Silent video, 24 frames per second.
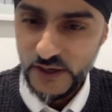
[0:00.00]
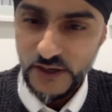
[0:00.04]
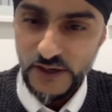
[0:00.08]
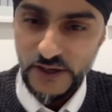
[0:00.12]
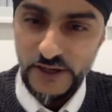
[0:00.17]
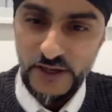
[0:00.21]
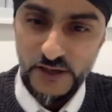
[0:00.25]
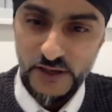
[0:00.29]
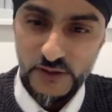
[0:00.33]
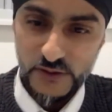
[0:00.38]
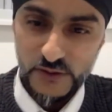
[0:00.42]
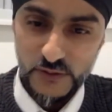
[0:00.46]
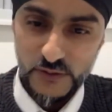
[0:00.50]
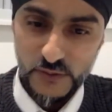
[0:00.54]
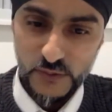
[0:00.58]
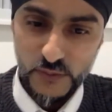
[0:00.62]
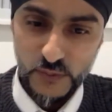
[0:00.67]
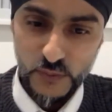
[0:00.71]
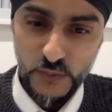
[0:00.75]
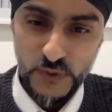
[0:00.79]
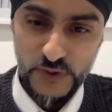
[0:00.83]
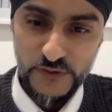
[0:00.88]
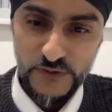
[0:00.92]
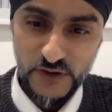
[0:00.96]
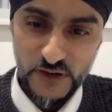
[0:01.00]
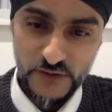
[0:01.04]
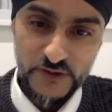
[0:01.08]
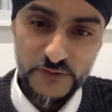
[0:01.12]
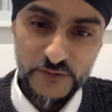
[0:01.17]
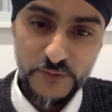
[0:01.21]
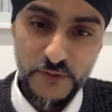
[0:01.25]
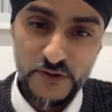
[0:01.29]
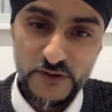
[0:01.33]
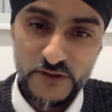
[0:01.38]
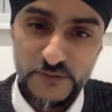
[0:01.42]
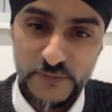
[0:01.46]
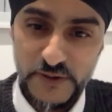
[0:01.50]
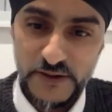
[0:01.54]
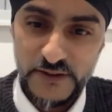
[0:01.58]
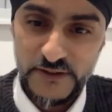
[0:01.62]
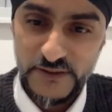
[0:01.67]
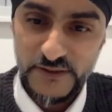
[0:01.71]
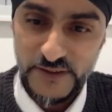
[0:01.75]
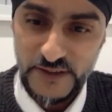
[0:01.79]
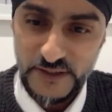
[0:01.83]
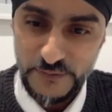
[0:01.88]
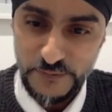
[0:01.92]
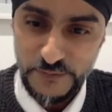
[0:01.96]
We've got a
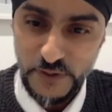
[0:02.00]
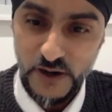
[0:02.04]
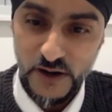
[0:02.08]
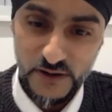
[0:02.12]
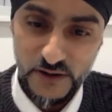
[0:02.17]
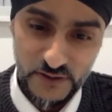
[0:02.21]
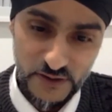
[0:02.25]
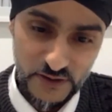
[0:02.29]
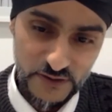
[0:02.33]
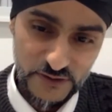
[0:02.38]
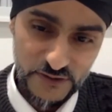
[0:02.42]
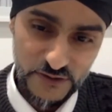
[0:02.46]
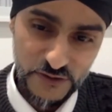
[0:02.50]
responsibility as partners